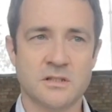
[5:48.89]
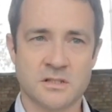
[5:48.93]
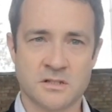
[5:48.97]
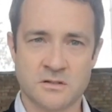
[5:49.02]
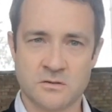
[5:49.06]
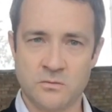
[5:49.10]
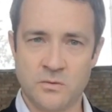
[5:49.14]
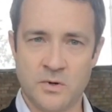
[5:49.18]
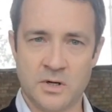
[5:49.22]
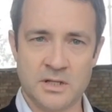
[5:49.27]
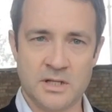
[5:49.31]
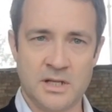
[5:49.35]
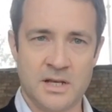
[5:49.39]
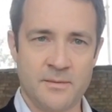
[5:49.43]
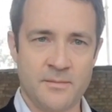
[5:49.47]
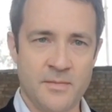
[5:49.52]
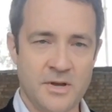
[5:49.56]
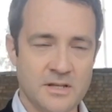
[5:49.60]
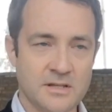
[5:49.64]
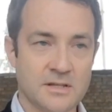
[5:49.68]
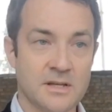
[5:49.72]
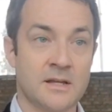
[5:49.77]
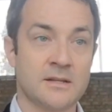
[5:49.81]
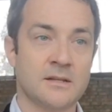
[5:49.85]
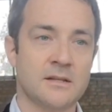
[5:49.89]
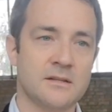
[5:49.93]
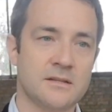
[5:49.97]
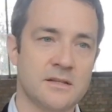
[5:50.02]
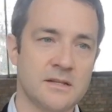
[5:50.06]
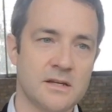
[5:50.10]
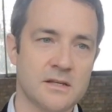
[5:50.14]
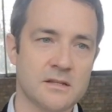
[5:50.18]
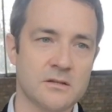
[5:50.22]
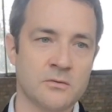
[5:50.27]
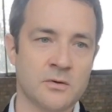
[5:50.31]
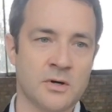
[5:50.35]
This is one element, and then
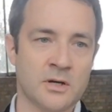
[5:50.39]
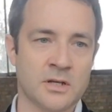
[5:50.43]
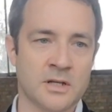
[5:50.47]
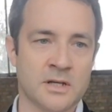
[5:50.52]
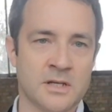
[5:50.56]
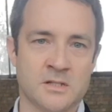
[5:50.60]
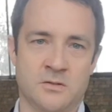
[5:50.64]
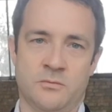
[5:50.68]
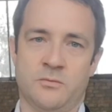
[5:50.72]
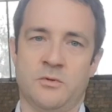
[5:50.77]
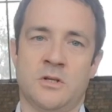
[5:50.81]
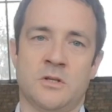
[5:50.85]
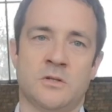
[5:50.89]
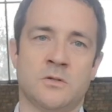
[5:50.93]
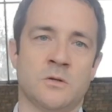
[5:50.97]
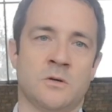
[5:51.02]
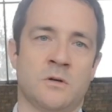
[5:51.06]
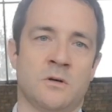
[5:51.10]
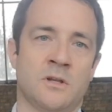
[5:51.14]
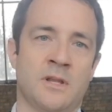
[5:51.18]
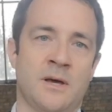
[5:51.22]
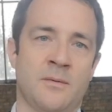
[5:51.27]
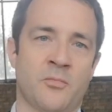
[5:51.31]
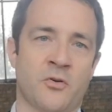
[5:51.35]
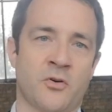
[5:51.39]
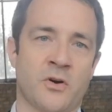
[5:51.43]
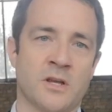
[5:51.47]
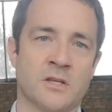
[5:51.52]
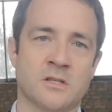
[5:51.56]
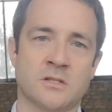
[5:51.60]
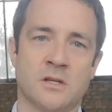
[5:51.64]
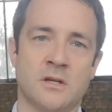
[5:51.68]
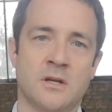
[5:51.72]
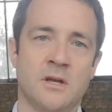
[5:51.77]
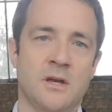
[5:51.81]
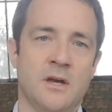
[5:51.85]
the other one is we need to collaborate.